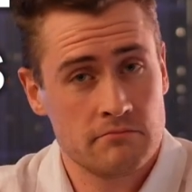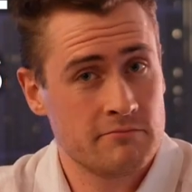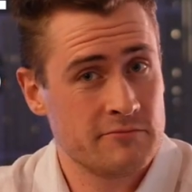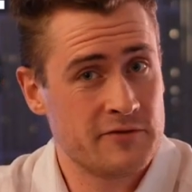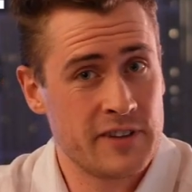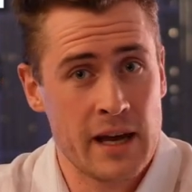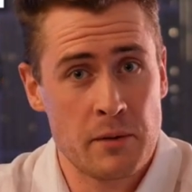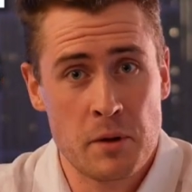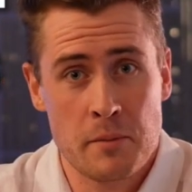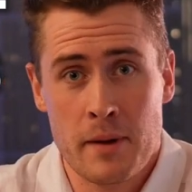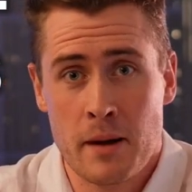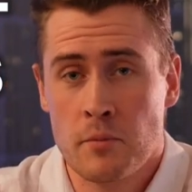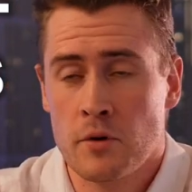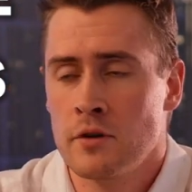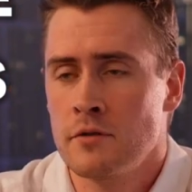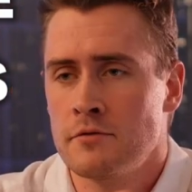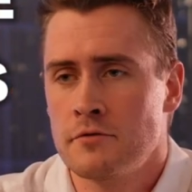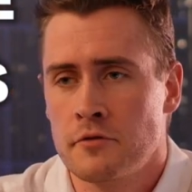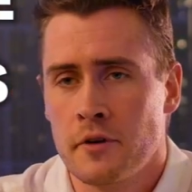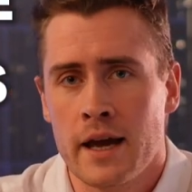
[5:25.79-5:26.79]
Family member,
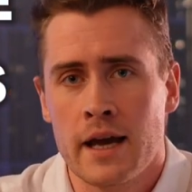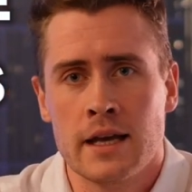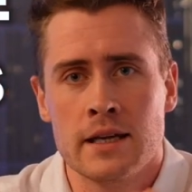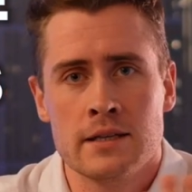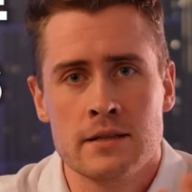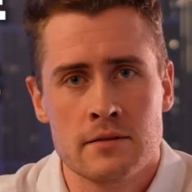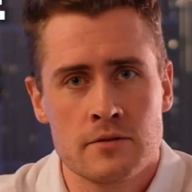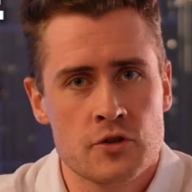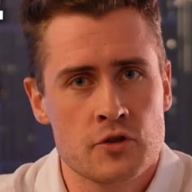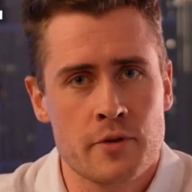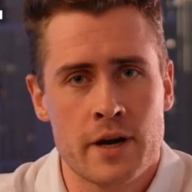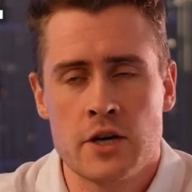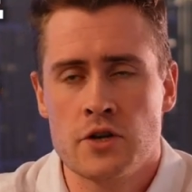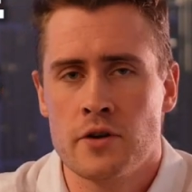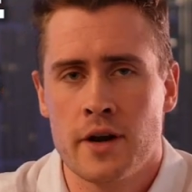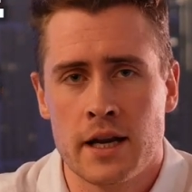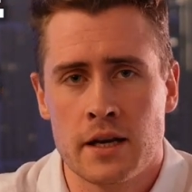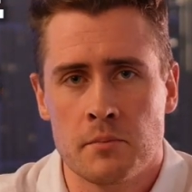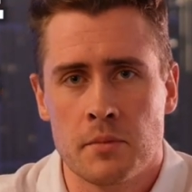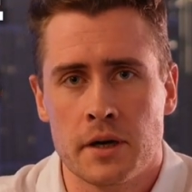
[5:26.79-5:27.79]
friend, stranger,
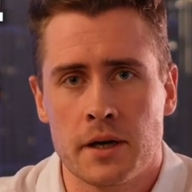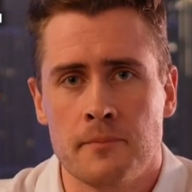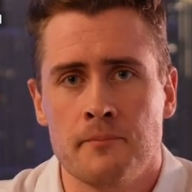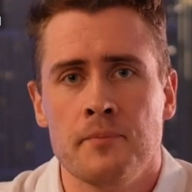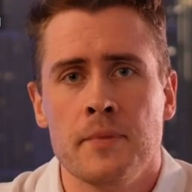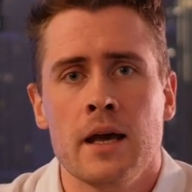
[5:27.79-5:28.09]
anybody.